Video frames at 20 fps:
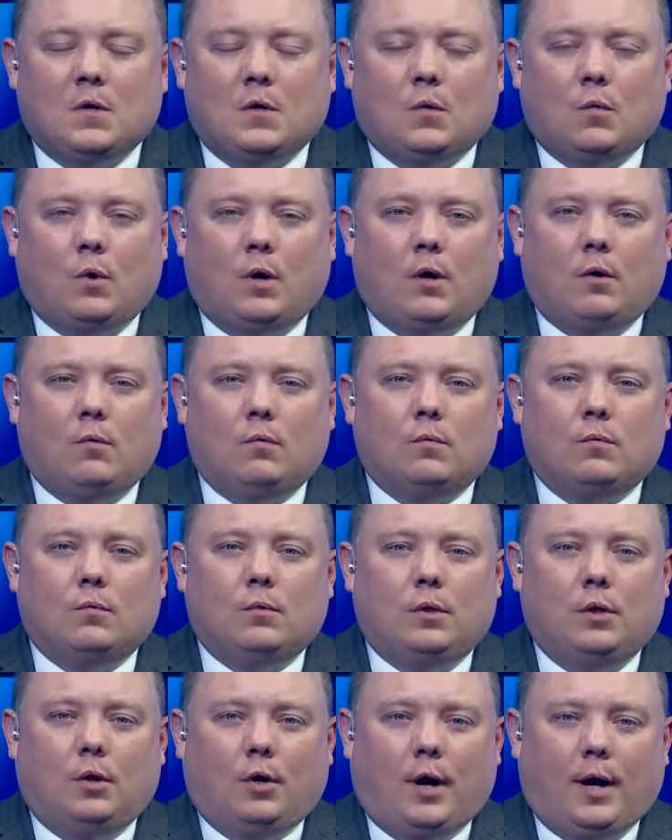Well,
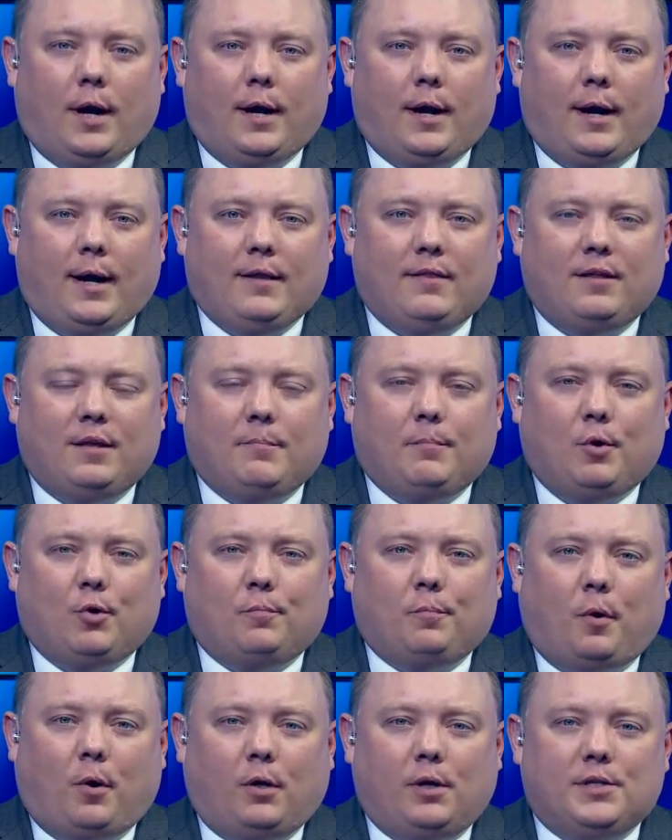look, I, I, think
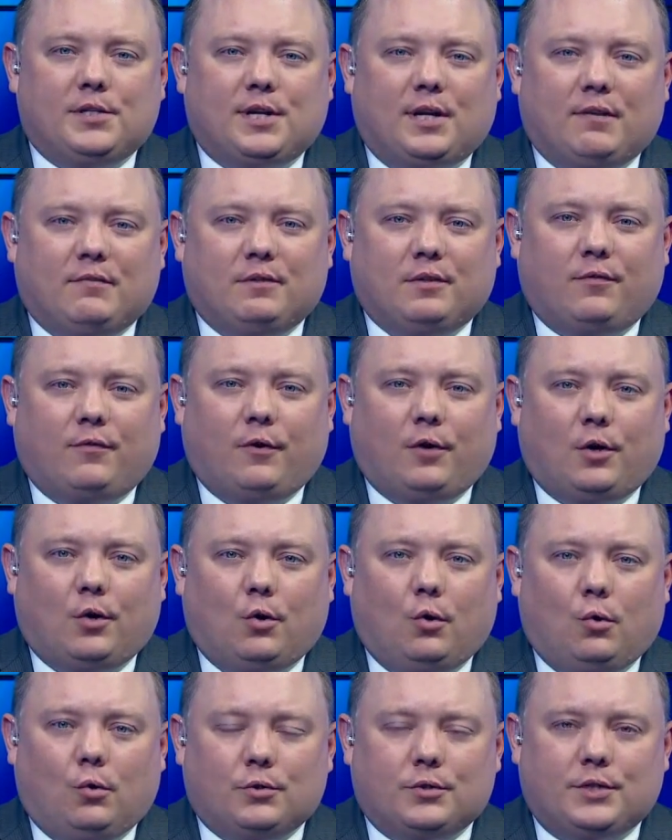both parties have different
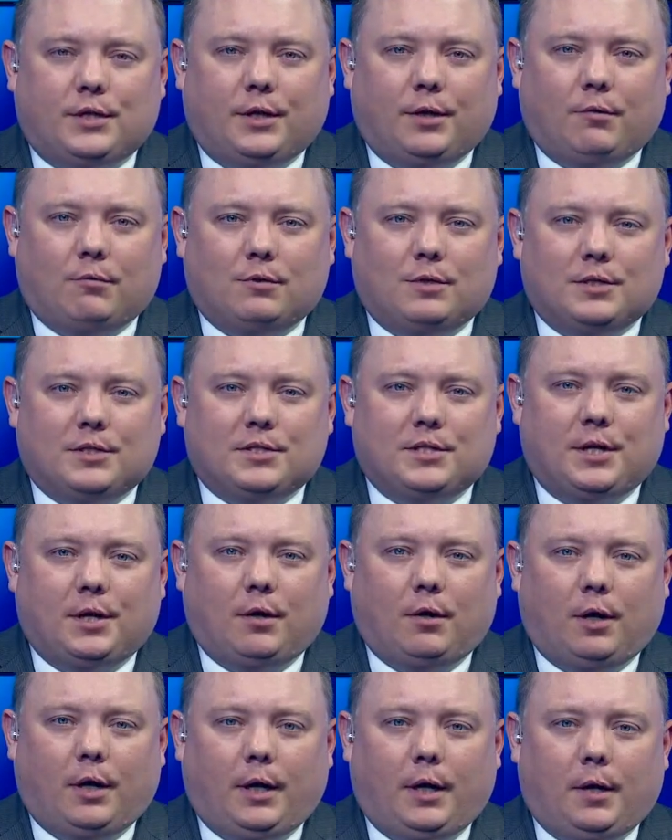goals here with this
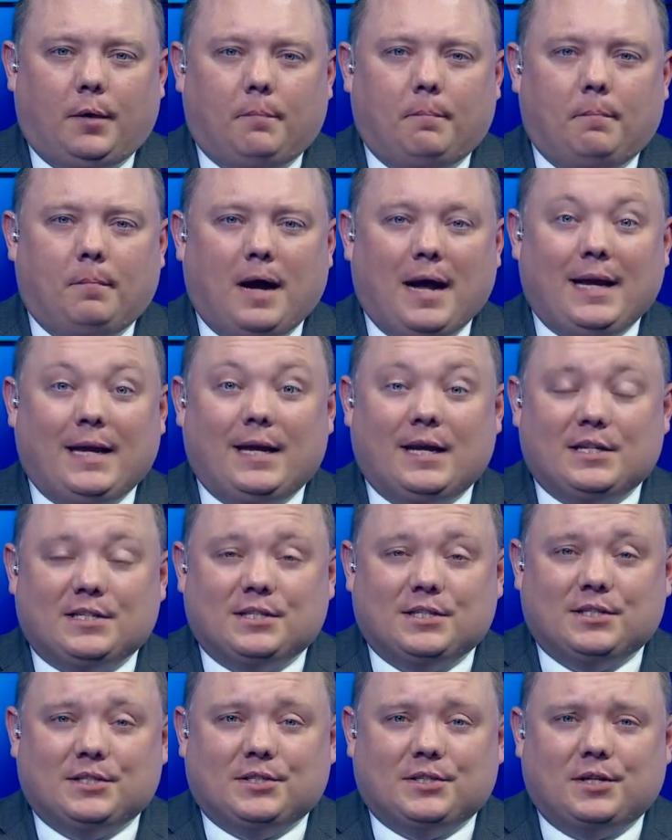hearing. My
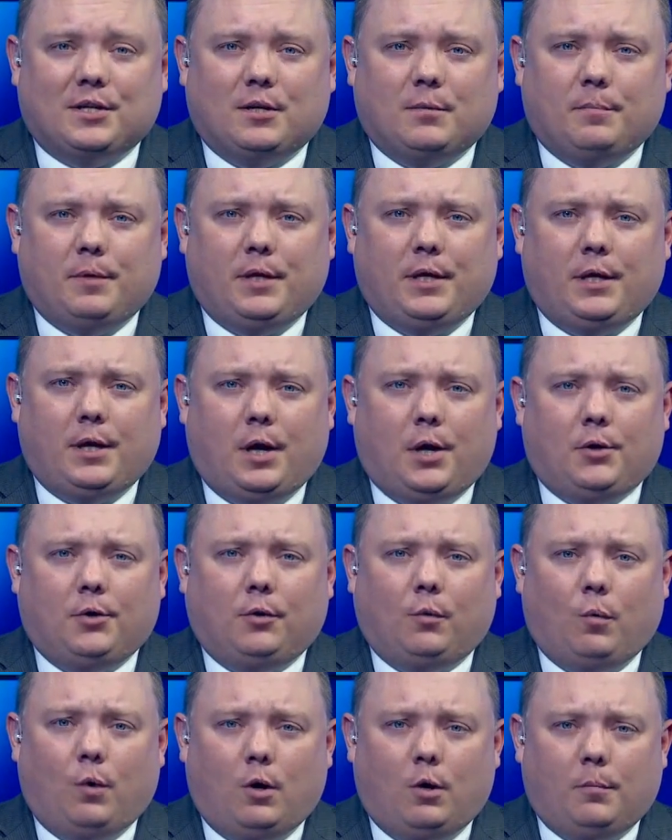guess is it's going to be
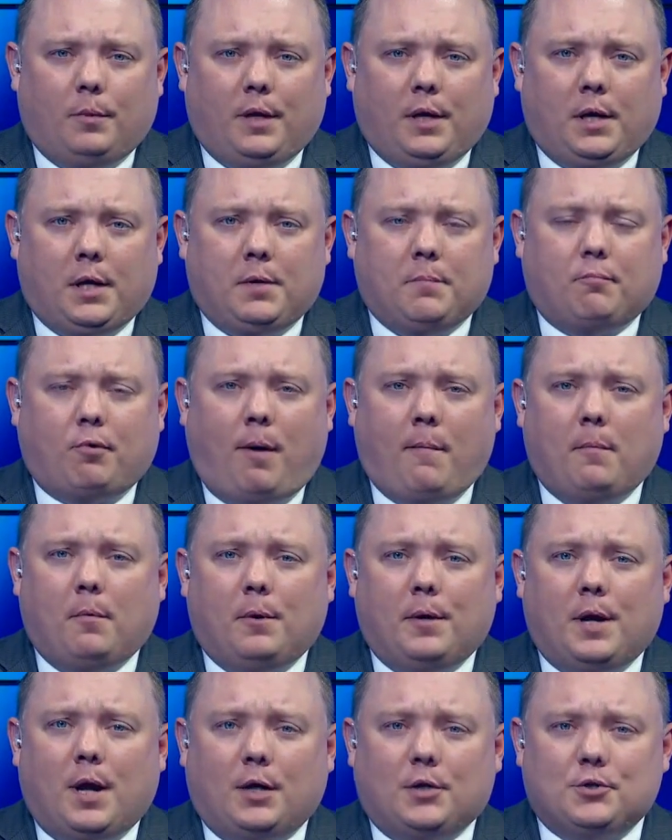underwhelming and
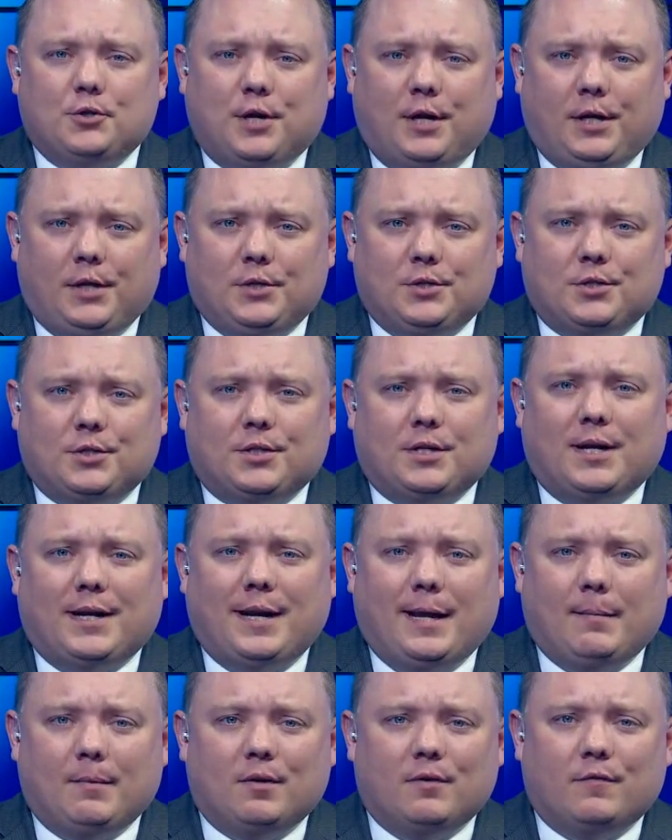probably not change the
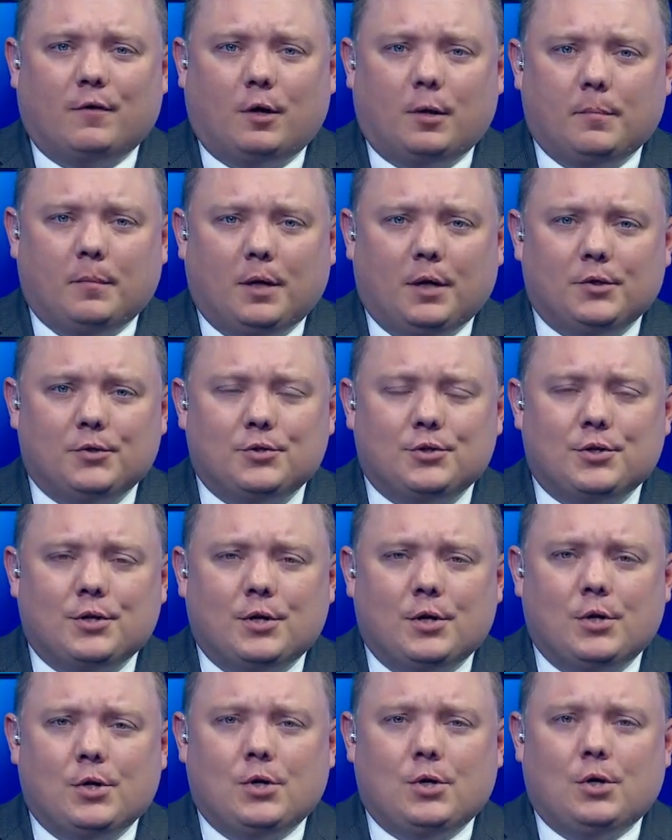dynamic very much.
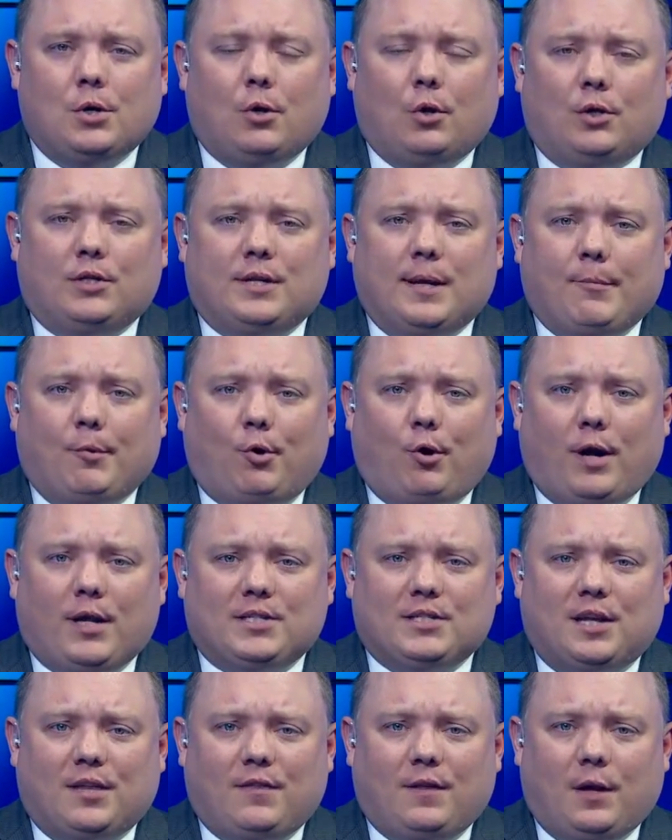Look,
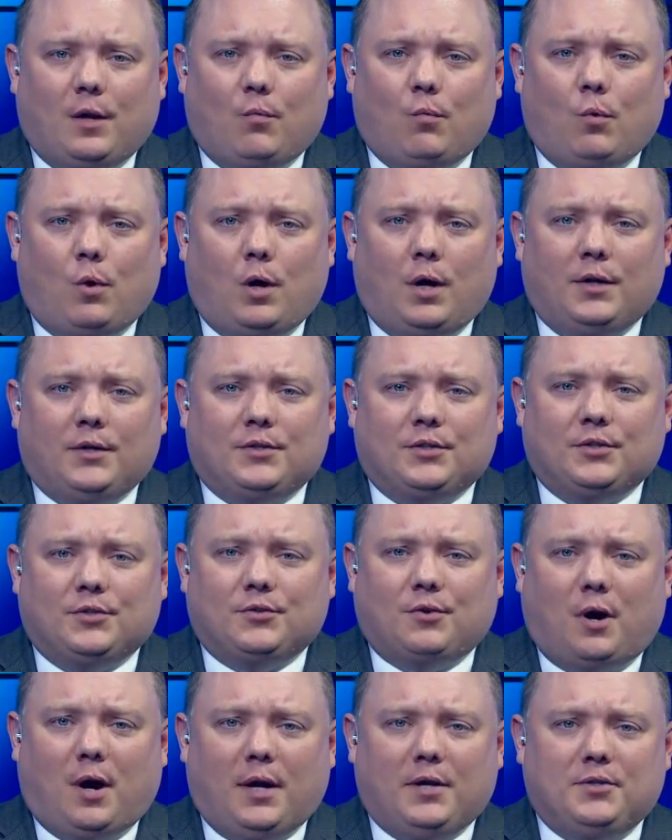Democrats, I think, want to
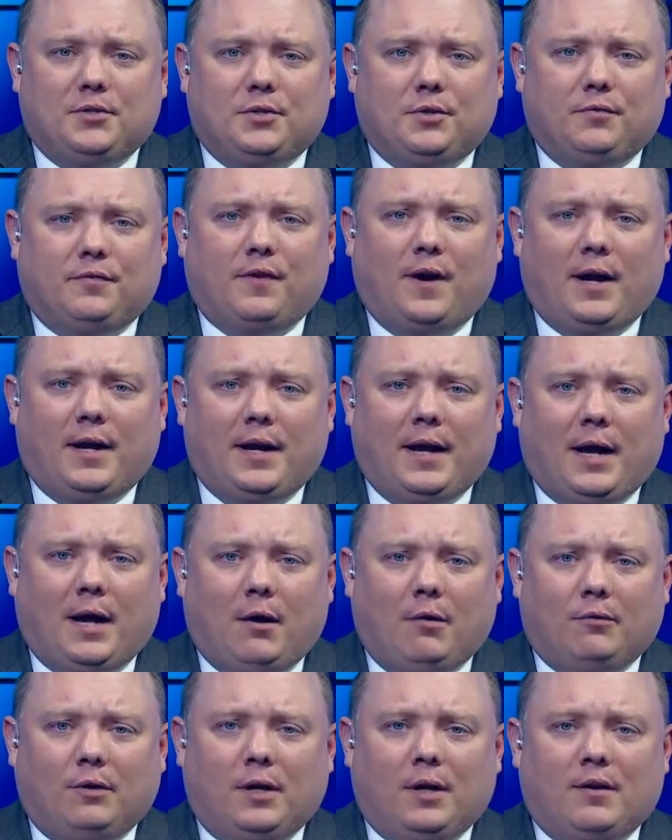try to find
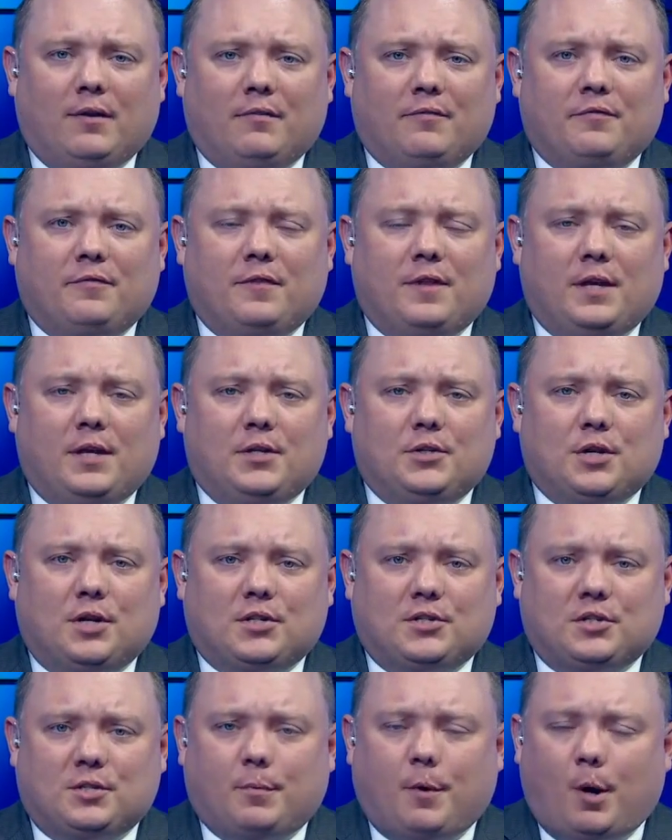out if the
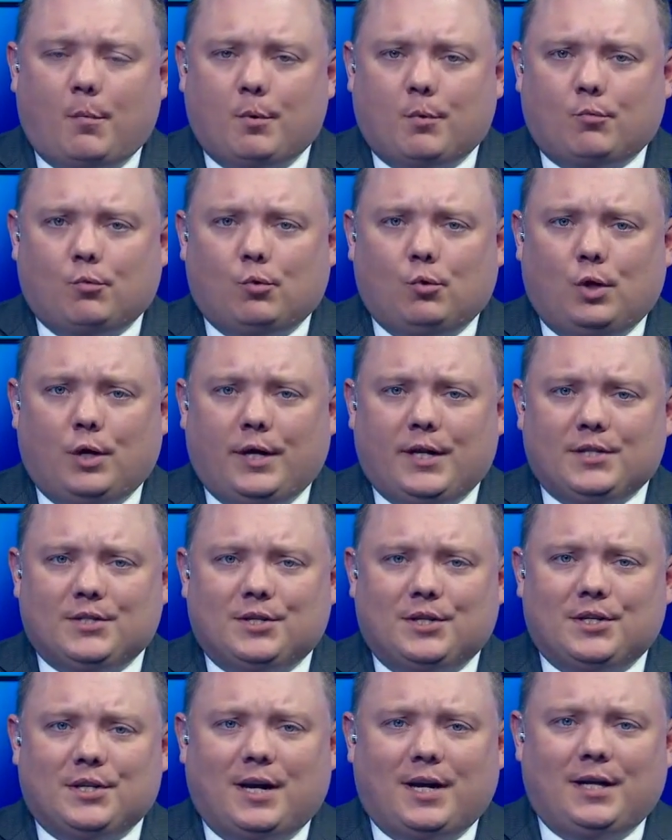Justice Department rule
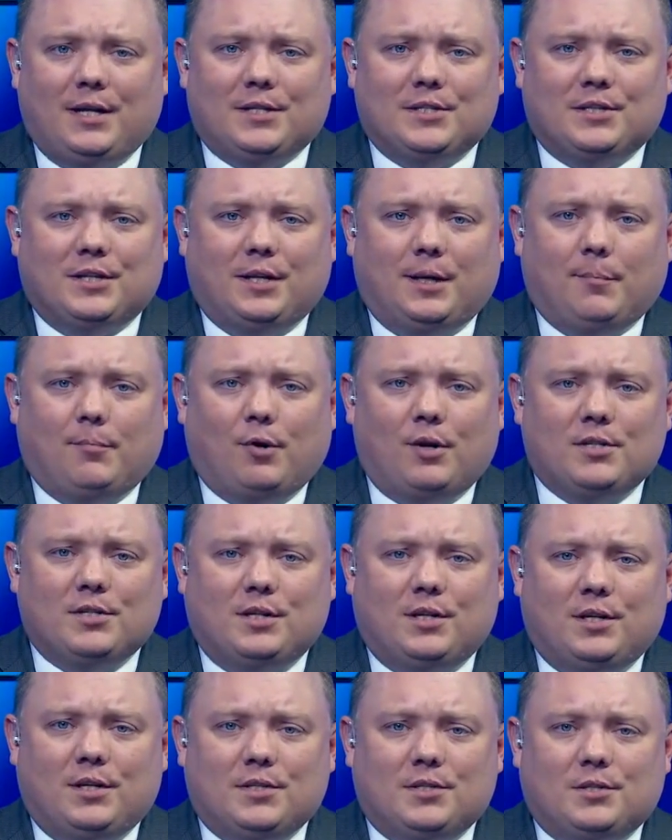against indicting a sitting
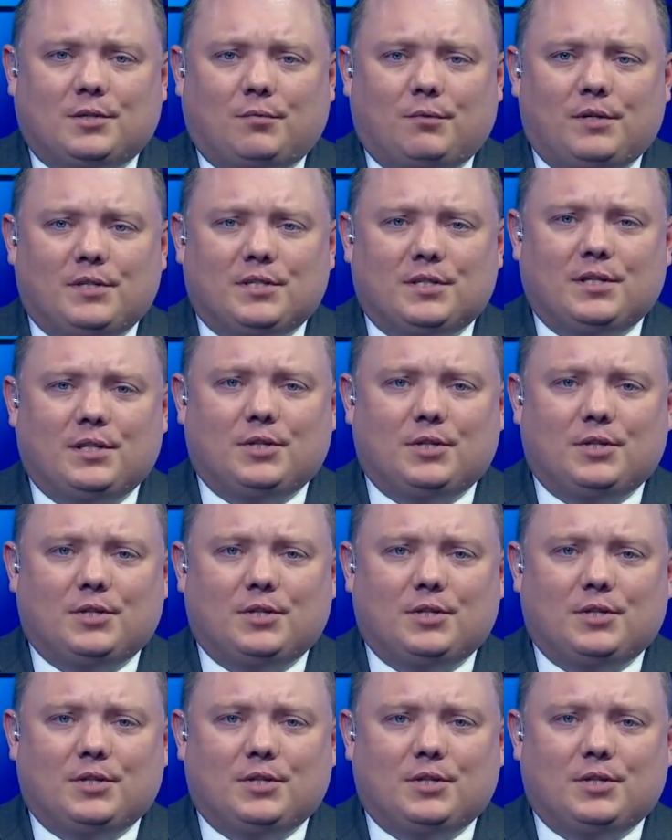president is the reason they